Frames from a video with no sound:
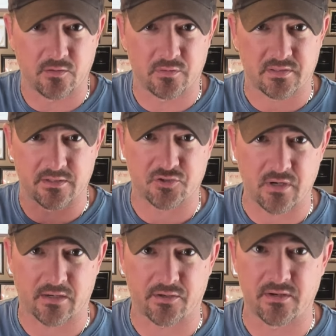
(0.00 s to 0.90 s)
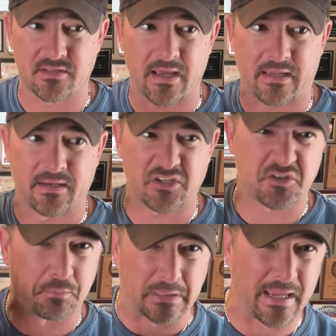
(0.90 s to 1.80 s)
do as an instructor is I can
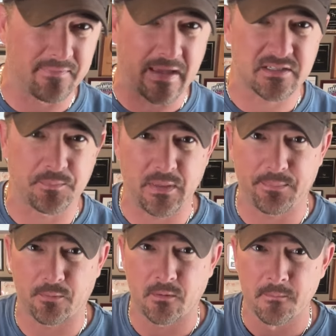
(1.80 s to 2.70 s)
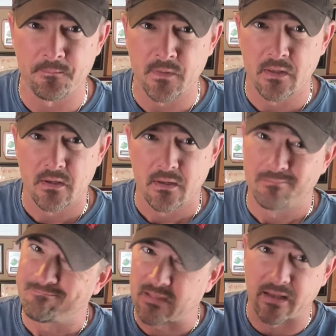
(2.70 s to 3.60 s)
explain that to people,
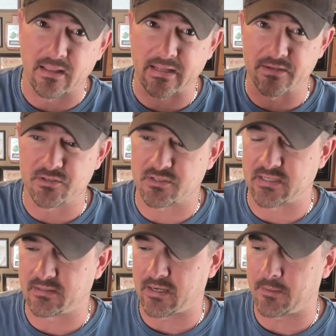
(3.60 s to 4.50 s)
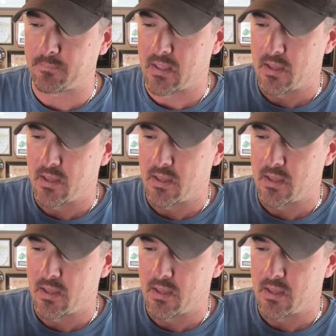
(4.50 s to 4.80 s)
kind of like I just did there.